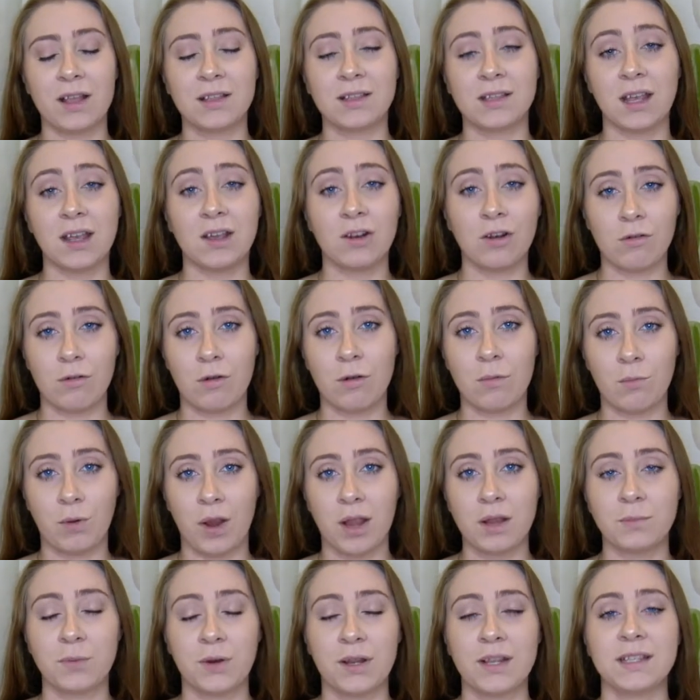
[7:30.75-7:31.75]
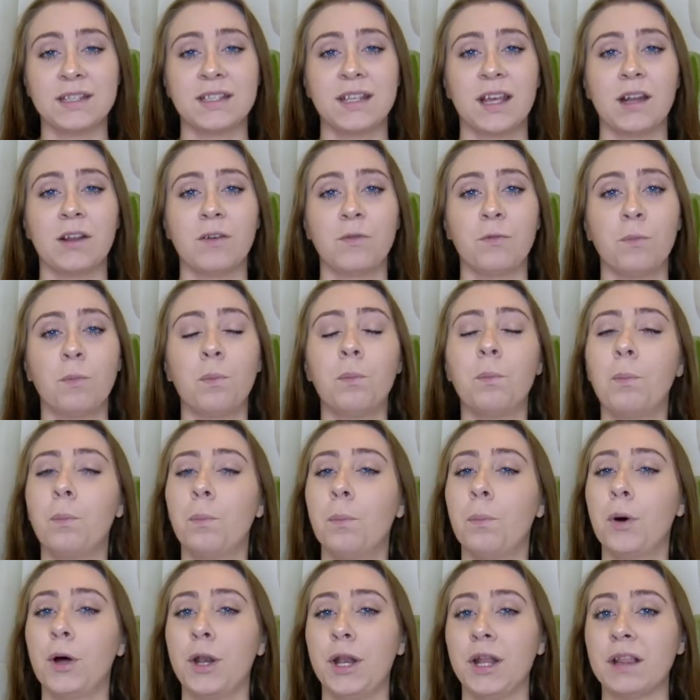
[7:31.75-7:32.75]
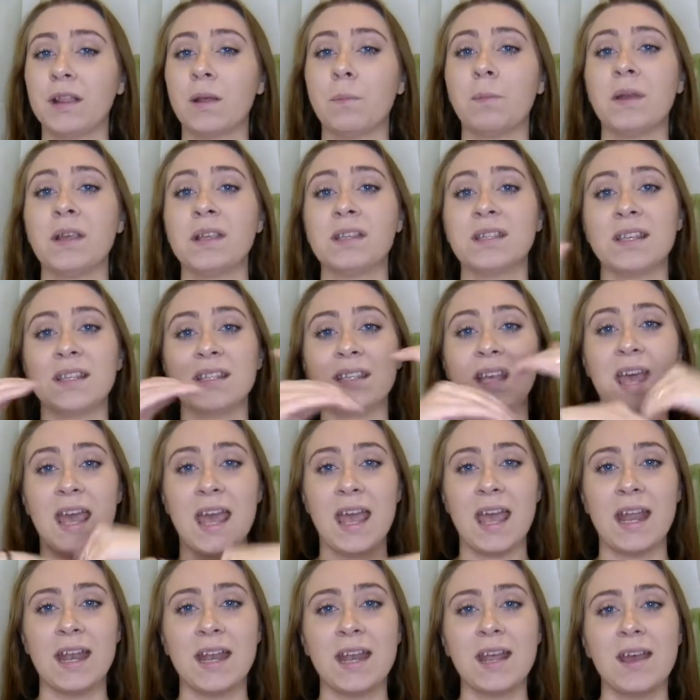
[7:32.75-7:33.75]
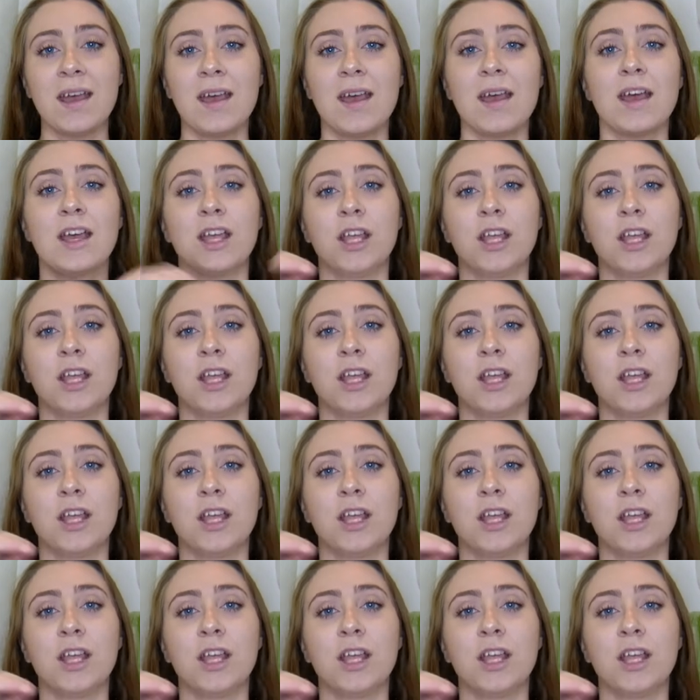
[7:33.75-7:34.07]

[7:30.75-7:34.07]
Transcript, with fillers: it's like a normal braid, but instead of putting the pieces in,